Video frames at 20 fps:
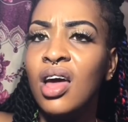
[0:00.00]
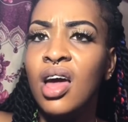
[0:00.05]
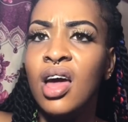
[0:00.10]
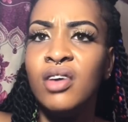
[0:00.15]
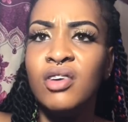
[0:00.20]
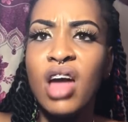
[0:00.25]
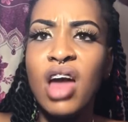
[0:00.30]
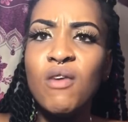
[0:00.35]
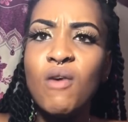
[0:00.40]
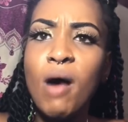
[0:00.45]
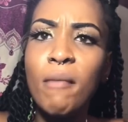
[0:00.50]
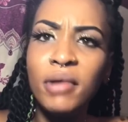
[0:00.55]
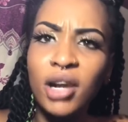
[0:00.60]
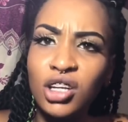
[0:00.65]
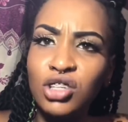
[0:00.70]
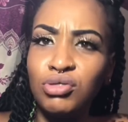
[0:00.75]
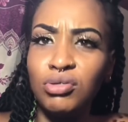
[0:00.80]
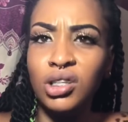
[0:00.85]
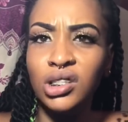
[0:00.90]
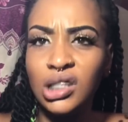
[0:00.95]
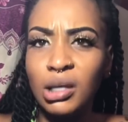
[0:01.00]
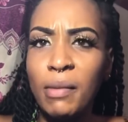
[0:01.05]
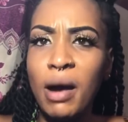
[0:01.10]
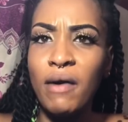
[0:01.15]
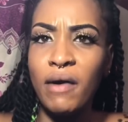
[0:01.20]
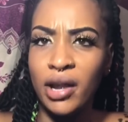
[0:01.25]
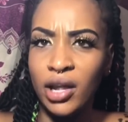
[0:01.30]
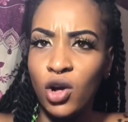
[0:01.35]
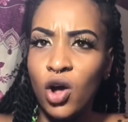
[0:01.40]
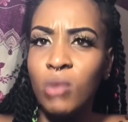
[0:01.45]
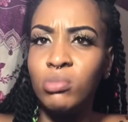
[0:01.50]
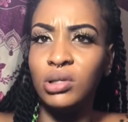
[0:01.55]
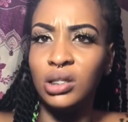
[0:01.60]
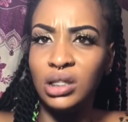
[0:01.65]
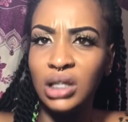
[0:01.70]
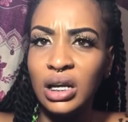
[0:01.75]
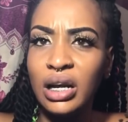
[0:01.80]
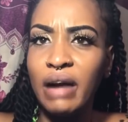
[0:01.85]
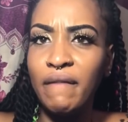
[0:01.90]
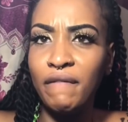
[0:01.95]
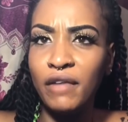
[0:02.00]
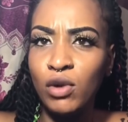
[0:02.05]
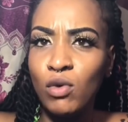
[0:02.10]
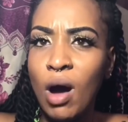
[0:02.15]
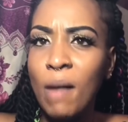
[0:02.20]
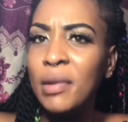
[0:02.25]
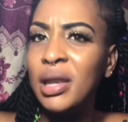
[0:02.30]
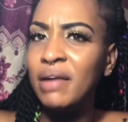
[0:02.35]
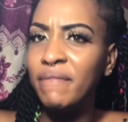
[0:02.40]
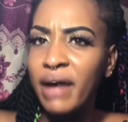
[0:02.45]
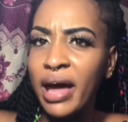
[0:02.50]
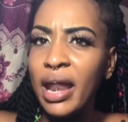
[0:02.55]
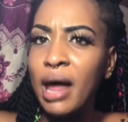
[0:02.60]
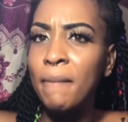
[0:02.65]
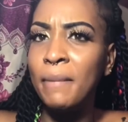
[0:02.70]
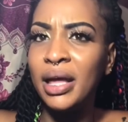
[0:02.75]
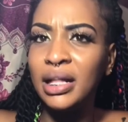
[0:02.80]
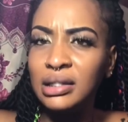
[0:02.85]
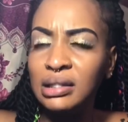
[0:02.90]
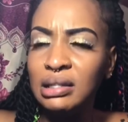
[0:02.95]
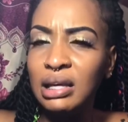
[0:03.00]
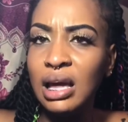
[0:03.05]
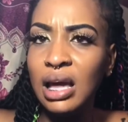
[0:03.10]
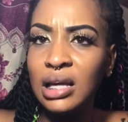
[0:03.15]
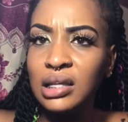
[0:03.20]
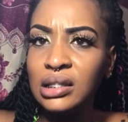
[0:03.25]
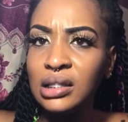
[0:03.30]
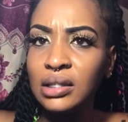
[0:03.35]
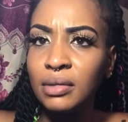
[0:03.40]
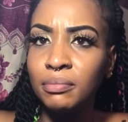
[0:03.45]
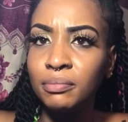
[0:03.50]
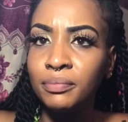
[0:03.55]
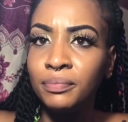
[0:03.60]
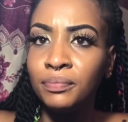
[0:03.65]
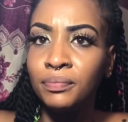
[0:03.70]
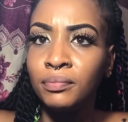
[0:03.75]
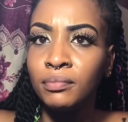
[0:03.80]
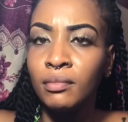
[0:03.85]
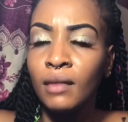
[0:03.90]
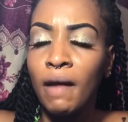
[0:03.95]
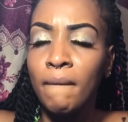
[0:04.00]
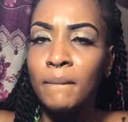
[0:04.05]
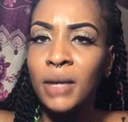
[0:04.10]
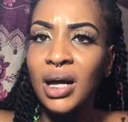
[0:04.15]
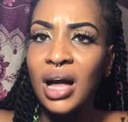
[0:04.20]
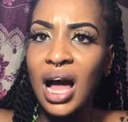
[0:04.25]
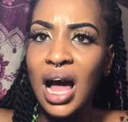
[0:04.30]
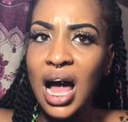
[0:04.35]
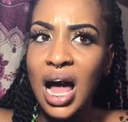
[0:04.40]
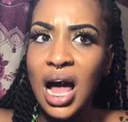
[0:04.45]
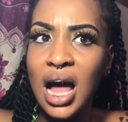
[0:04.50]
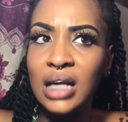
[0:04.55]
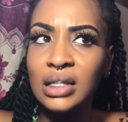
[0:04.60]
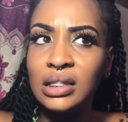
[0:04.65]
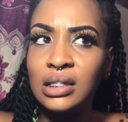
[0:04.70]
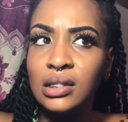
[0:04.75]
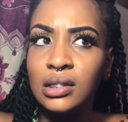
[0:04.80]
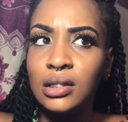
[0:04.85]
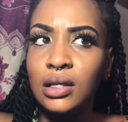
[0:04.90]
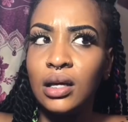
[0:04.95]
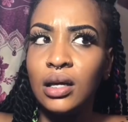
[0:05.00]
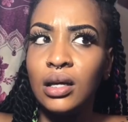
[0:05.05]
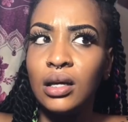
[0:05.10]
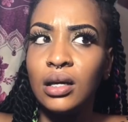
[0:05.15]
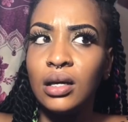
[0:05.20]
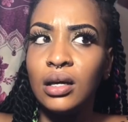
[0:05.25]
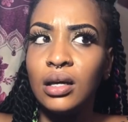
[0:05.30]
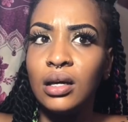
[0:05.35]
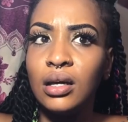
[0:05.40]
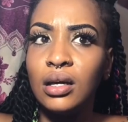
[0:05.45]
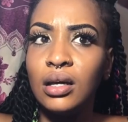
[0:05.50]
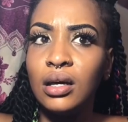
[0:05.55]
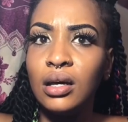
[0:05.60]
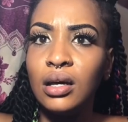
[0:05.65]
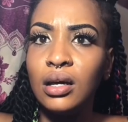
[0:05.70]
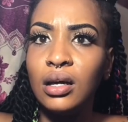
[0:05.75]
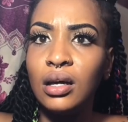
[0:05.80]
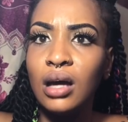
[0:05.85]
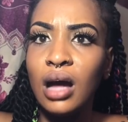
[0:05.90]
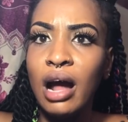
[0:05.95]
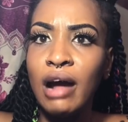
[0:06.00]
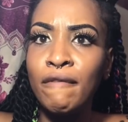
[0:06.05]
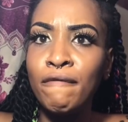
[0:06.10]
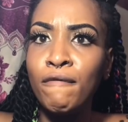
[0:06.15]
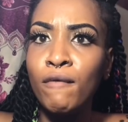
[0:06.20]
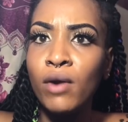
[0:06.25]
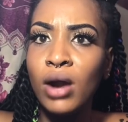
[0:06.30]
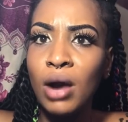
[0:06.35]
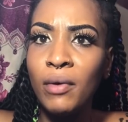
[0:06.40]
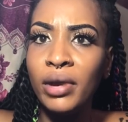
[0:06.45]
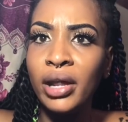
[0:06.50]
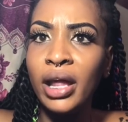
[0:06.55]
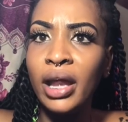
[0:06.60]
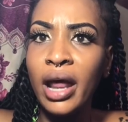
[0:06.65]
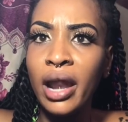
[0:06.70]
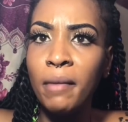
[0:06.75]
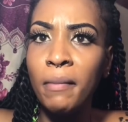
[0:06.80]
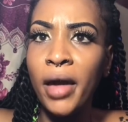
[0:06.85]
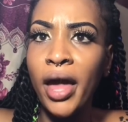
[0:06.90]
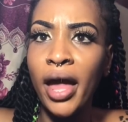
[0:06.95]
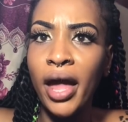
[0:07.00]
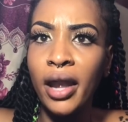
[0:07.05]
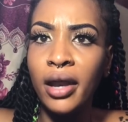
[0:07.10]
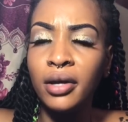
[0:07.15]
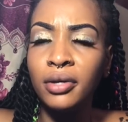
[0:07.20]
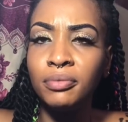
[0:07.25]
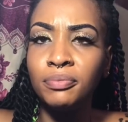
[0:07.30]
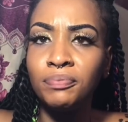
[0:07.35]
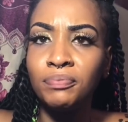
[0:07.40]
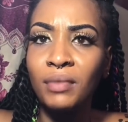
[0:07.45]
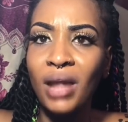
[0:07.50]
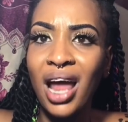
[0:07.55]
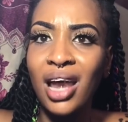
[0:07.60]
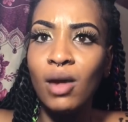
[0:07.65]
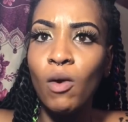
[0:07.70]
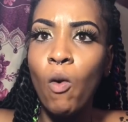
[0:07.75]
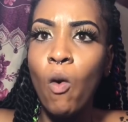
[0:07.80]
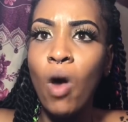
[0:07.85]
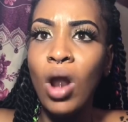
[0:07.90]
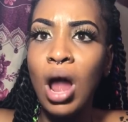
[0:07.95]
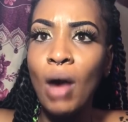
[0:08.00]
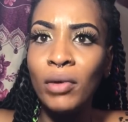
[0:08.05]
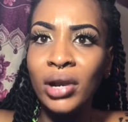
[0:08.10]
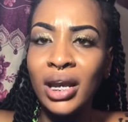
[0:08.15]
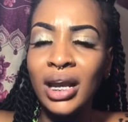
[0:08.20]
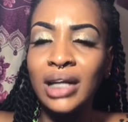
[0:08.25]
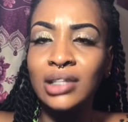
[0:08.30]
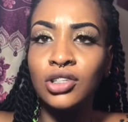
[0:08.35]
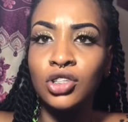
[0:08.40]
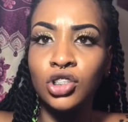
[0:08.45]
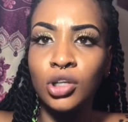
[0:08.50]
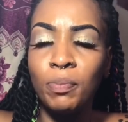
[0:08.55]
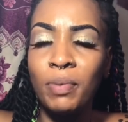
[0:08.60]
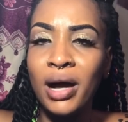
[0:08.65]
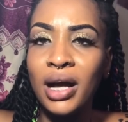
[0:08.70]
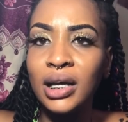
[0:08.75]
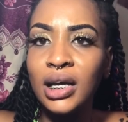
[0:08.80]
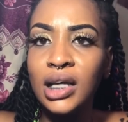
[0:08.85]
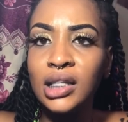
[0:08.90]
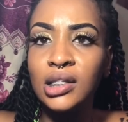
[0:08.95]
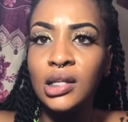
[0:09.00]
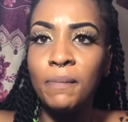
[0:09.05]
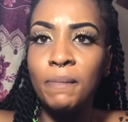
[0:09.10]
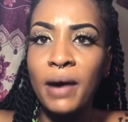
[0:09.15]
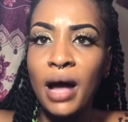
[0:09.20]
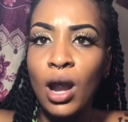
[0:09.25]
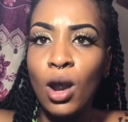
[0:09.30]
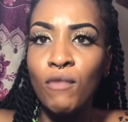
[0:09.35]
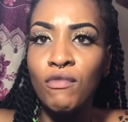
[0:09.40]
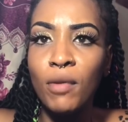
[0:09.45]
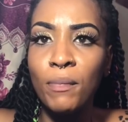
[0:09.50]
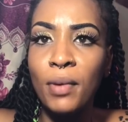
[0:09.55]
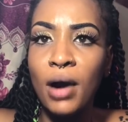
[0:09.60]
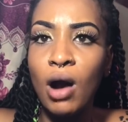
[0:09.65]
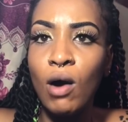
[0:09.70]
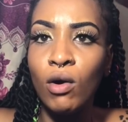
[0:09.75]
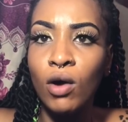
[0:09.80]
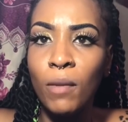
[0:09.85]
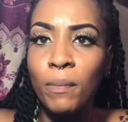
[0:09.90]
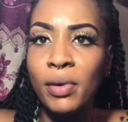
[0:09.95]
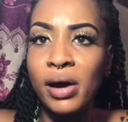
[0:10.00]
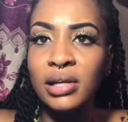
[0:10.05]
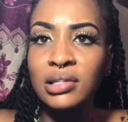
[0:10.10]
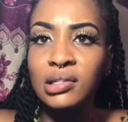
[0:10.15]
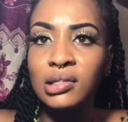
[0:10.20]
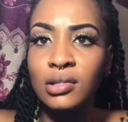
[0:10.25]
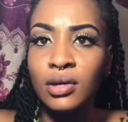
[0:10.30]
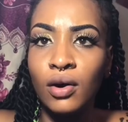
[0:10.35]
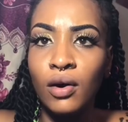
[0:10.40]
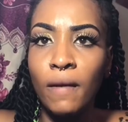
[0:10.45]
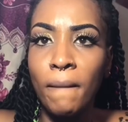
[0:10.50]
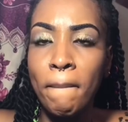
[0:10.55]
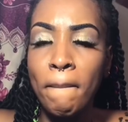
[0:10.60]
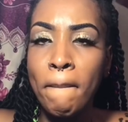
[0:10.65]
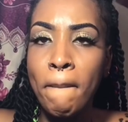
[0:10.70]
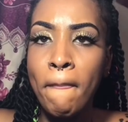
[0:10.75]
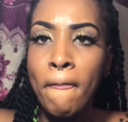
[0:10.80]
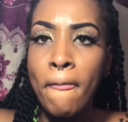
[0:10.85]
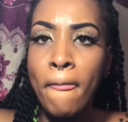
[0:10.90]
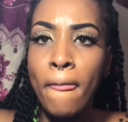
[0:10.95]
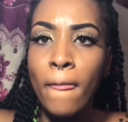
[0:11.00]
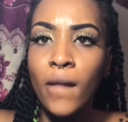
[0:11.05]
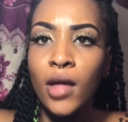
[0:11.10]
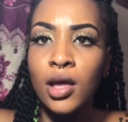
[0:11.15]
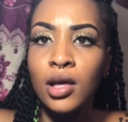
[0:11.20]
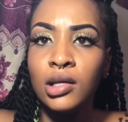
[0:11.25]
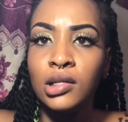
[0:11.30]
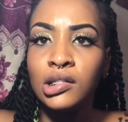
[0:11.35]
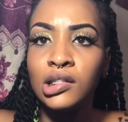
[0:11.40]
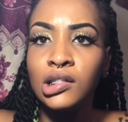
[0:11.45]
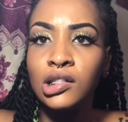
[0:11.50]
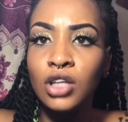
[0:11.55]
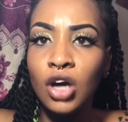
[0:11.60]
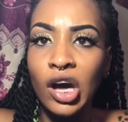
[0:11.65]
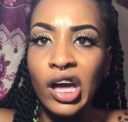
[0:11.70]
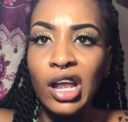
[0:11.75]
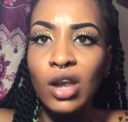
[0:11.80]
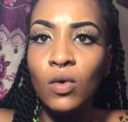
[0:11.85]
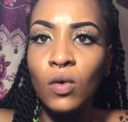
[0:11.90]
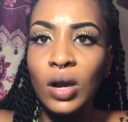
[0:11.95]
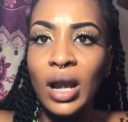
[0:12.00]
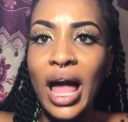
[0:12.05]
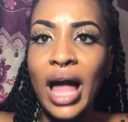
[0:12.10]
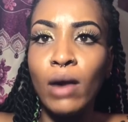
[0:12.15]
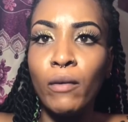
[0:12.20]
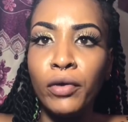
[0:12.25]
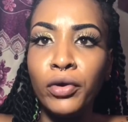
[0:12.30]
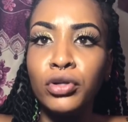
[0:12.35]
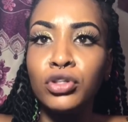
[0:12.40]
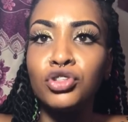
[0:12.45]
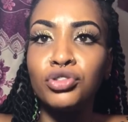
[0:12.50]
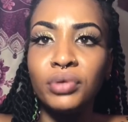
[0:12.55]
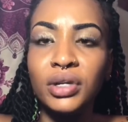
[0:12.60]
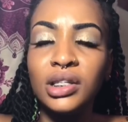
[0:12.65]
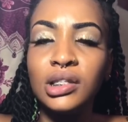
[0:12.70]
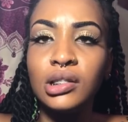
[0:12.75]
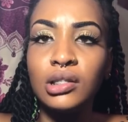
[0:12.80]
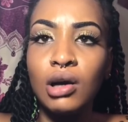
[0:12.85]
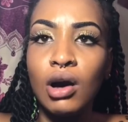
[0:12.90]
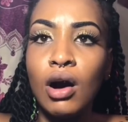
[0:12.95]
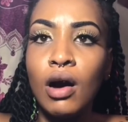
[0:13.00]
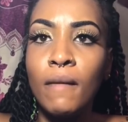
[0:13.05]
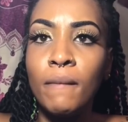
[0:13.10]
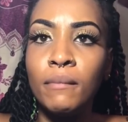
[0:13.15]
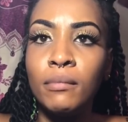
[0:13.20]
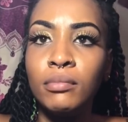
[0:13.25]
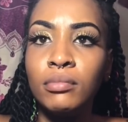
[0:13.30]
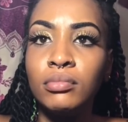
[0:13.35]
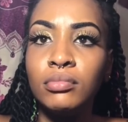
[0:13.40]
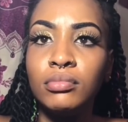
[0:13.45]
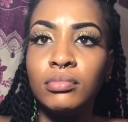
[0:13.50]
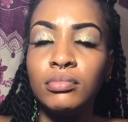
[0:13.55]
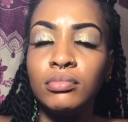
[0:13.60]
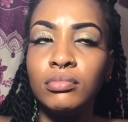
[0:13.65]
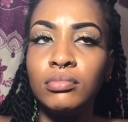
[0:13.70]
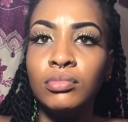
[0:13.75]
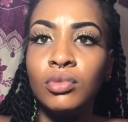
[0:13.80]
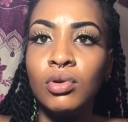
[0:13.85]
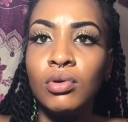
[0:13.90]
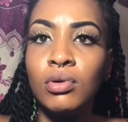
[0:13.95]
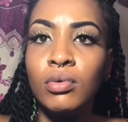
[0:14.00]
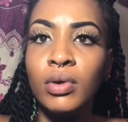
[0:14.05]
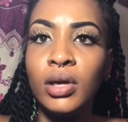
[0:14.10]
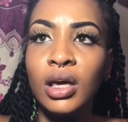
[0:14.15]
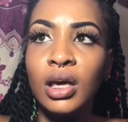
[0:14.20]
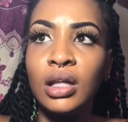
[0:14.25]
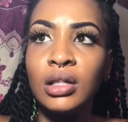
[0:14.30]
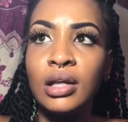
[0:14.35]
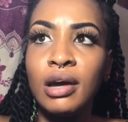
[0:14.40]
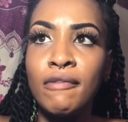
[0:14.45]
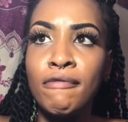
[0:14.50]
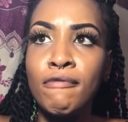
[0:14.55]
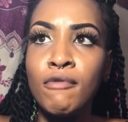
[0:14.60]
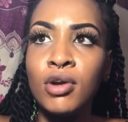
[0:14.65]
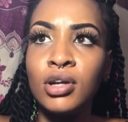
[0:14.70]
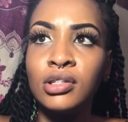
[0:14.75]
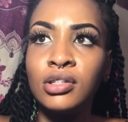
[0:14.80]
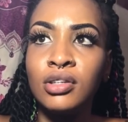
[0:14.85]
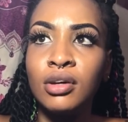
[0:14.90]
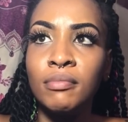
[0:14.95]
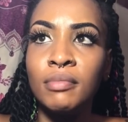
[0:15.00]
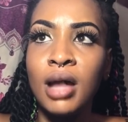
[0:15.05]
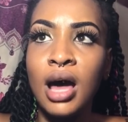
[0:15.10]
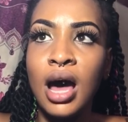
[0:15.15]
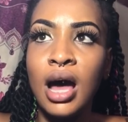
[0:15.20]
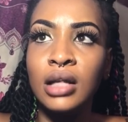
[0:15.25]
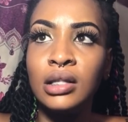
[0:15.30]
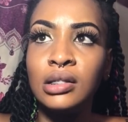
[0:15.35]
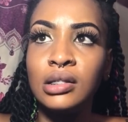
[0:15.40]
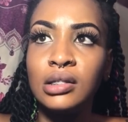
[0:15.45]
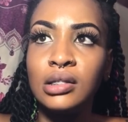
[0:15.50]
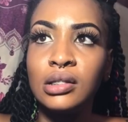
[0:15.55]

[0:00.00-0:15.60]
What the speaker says: You know I'm the threesome already, come to think of it, do I never had a meds this. Because after I would in the bed, and the whole I would did that touch up and kiss up and love up and hug up and stuff. So it look like we do threesome. No, wait, a foursome that.